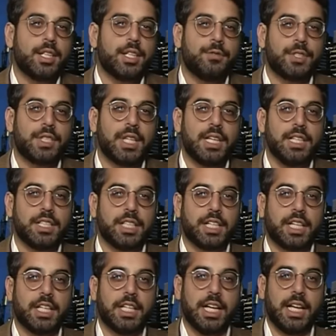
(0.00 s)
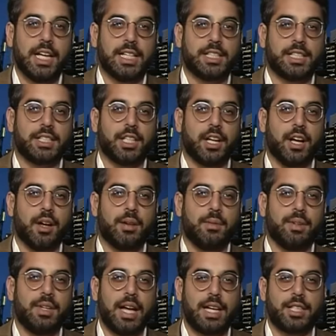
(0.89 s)
so for Senator Keneally to
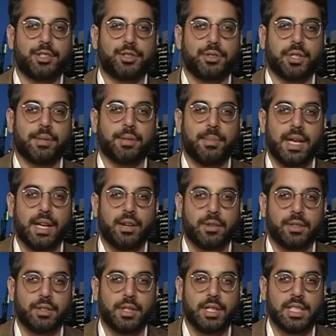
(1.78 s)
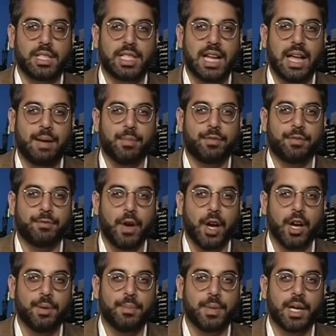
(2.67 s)
start lecturing me on
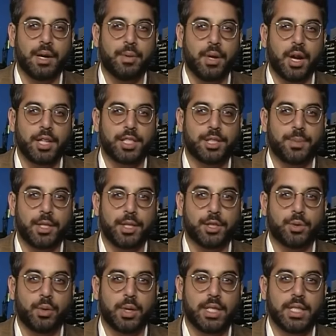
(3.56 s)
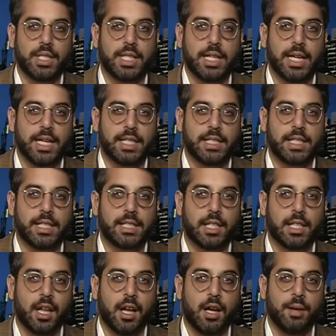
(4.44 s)
Islamophobia when I spent 20 years in
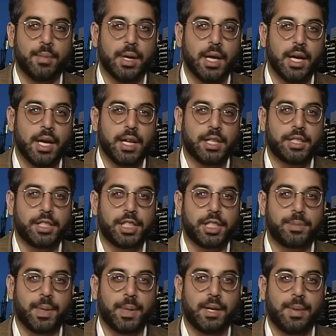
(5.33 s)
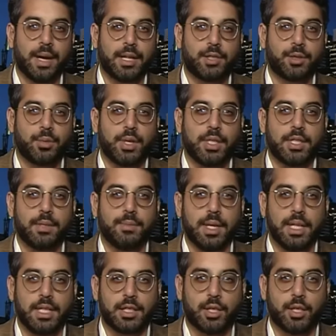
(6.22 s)
Islam and she spent about 20
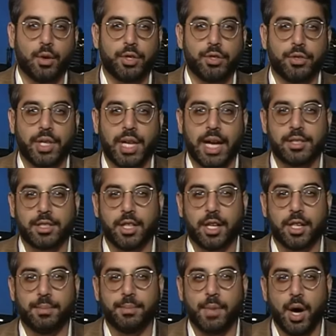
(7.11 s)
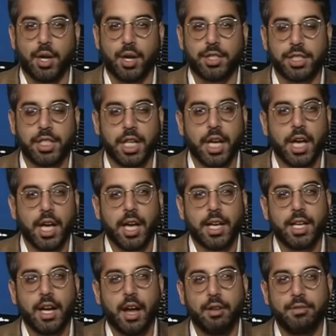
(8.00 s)
minutes loitering outside a mosque, you
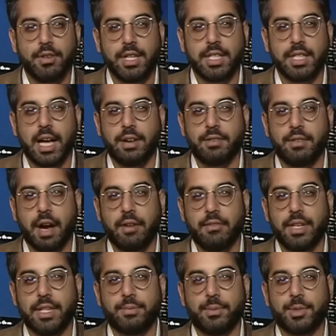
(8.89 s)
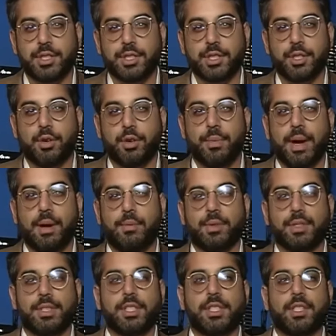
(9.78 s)
know, I really, I, I, really wasn't sure about
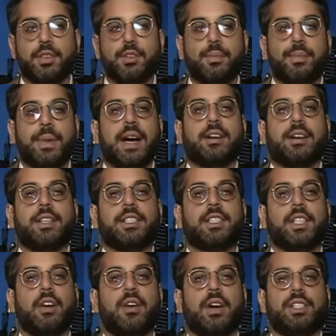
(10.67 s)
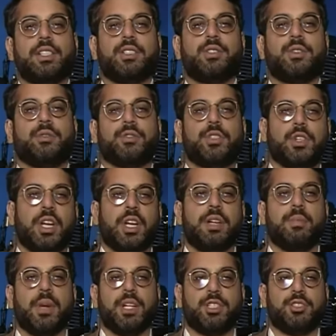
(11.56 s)
what to do about it. So I just sort of took
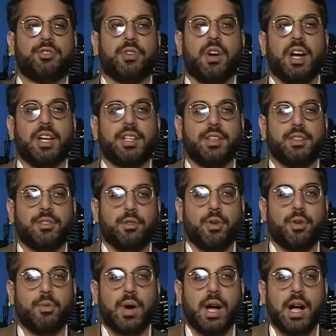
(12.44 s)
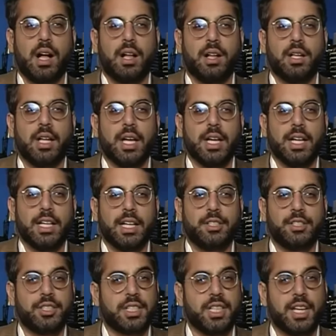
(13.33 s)
it in my stride and thought, well, you
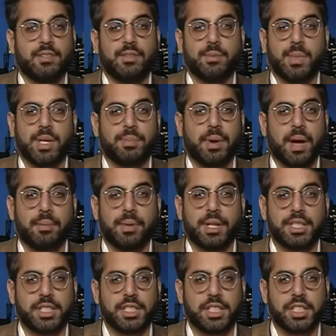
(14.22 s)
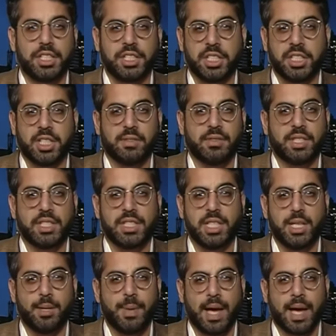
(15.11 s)
know, she's giving me publicity. She's giving
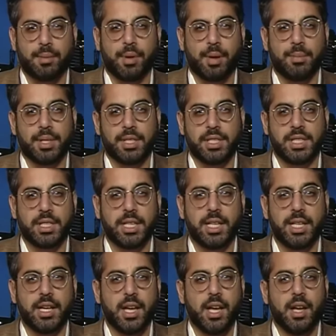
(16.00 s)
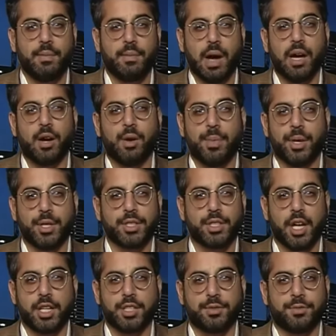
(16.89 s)
CPAC publicity. My old boss
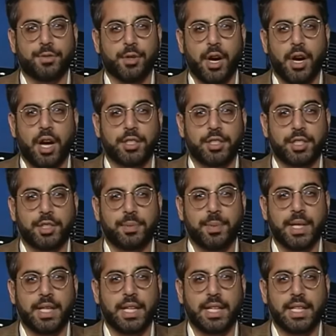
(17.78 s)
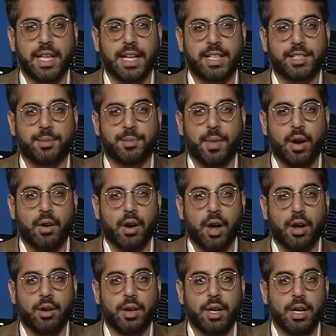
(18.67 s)
Nigel Farage is speaking there
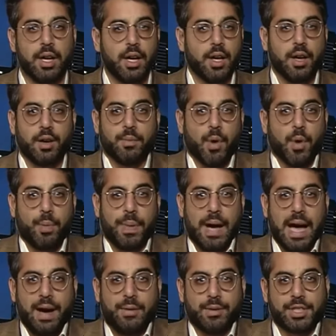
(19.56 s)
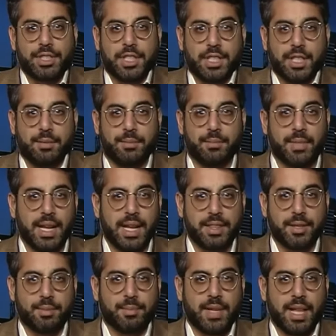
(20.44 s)
tomorrow. More power to them.
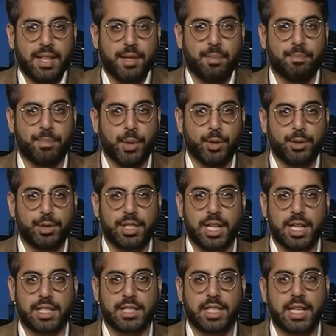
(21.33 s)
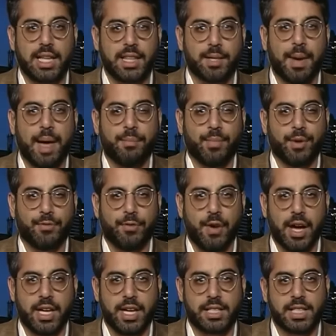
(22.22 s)
Let them, let them boost us. Let them
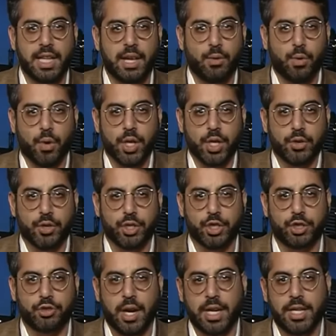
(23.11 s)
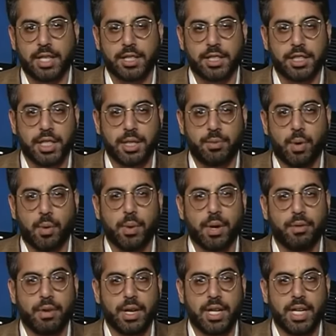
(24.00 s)
amplify us. Let ordinary Australians see what
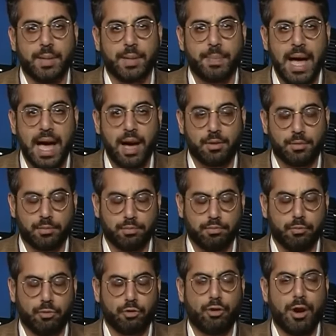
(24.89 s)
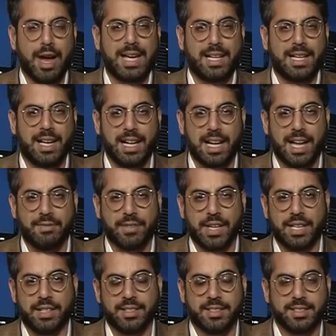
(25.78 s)
we're really about. Great. I love
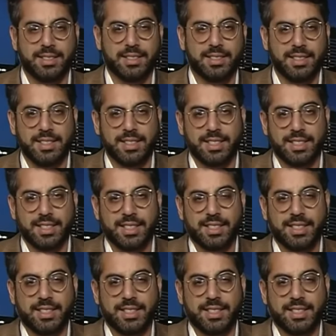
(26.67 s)
it. So,